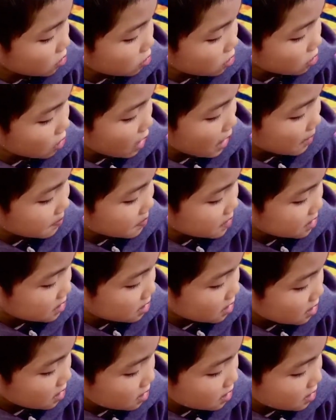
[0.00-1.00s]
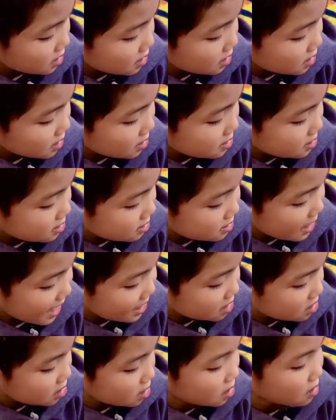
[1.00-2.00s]
crew helps the
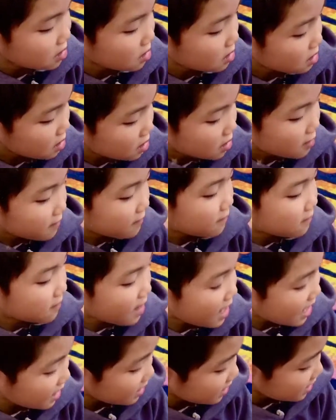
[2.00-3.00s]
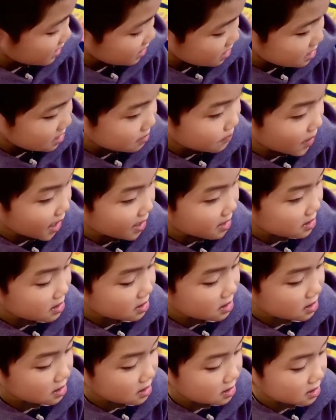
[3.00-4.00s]
shuttle fly in space.